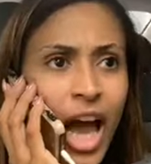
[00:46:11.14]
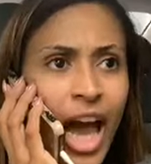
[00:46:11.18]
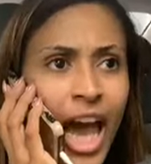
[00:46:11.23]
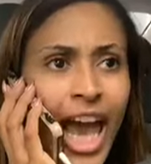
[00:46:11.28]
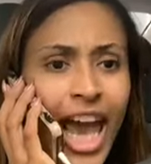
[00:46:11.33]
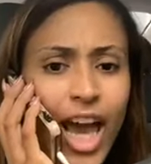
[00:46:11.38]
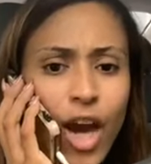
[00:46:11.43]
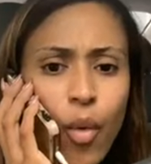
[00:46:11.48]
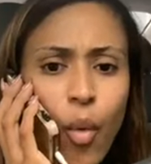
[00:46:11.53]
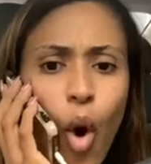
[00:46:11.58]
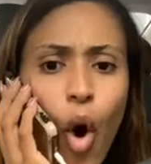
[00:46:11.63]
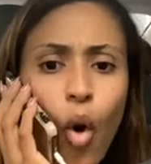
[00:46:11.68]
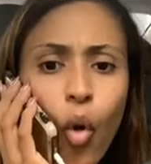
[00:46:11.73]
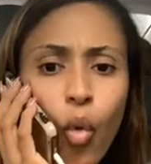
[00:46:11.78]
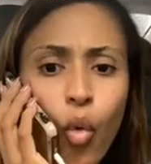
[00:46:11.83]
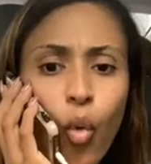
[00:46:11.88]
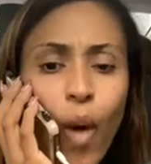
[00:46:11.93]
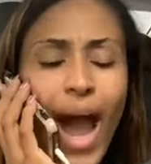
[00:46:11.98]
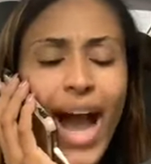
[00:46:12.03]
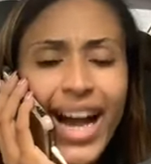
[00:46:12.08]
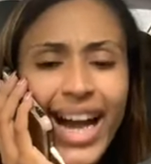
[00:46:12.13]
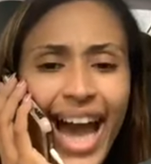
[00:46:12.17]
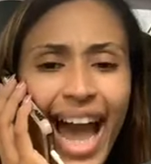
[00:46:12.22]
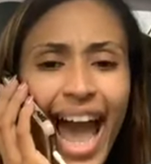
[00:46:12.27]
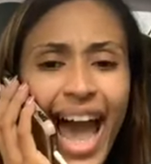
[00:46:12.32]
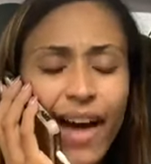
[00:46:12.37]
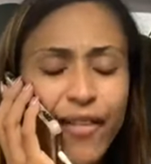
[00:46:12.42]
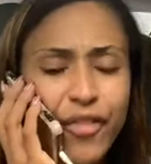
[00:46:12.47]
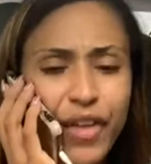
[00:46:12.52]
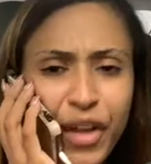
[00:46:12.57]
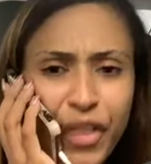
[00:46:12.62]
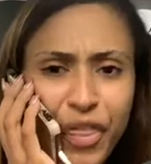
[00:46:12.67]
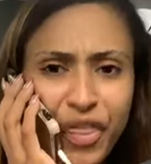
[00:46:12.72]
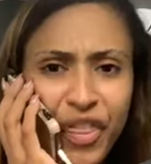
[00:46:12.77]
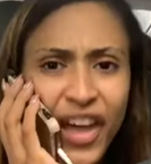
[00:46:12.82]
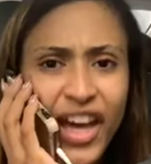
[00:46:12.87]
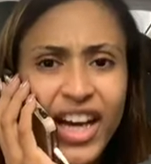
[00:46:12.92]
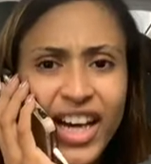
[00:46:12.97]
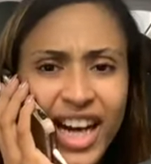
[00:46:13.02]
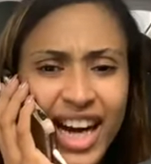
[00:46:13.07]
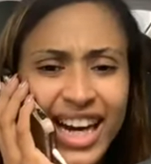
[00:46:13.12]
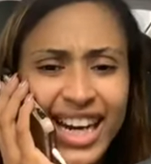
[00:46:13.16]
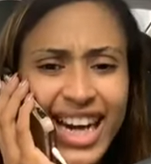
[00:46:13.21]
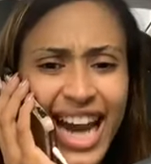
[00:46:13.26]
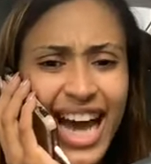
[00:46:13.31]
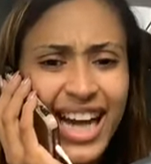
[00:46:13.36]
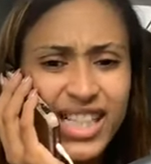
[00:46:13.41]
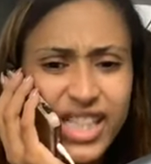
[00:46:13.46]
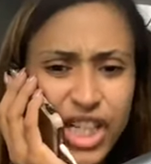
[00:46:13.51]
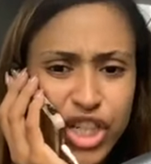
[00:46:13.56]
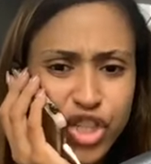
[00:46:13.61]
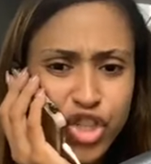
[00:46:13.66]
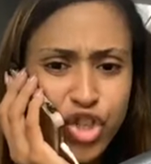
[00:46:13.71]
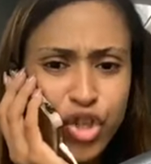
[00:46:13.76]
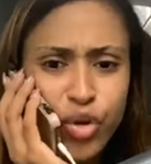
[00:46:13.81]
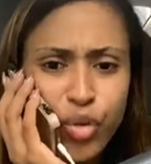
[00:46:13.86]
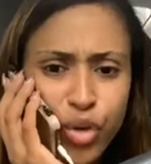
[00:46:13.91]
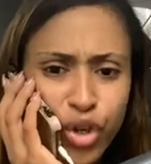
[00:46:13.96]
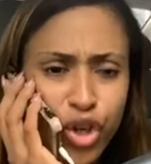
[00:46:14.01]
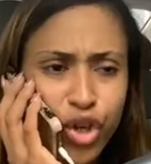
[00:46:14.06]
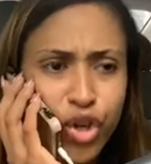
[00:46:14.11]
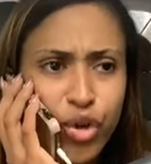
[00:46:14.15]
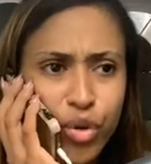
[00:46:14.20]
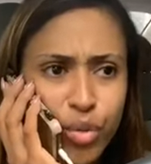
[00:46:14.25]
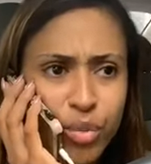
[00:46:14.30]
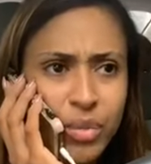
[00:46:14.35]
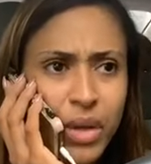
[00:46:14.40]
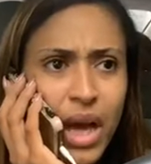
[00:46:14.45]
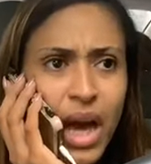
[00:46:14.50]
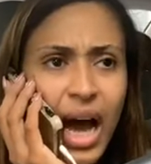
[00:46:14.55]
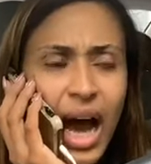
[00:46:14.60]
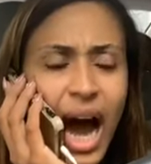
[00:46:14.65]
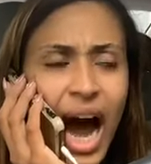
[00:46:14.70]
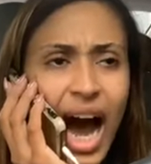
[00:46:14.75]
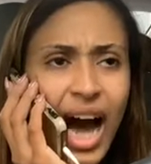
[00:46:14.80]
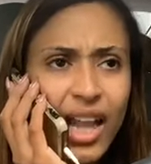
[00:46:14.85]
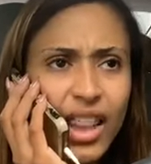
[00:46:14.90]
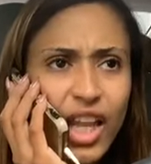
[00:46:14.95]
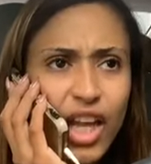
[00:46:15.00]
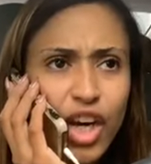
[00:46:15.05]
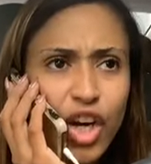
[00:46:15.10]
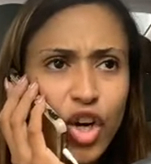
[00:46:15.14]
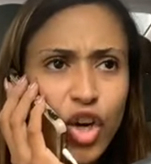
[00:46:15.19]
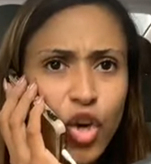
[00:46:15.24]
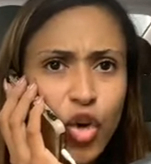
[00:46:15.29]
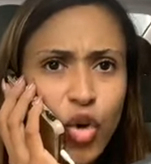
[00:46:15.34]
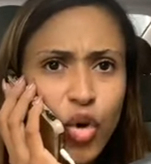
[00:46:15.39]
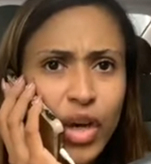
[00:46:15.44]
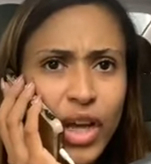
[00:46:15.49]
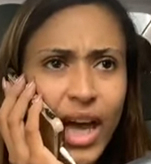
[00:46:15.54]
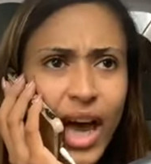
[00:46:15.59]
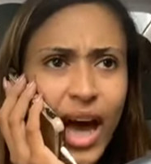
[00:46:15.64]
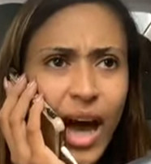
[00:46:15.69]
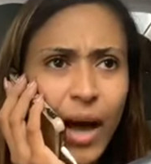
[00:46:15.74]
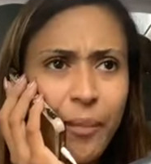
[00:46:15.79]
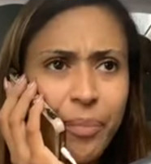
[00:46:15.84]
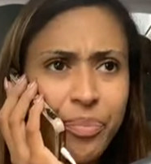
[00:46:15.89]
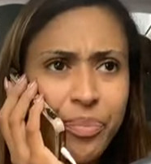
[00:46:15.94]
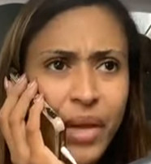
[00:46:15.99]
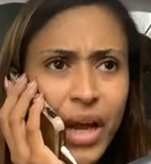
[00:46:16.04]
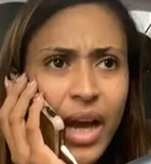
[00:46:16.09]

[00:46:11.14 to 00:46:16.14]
He will wreck everything connected to you. Hallelujah.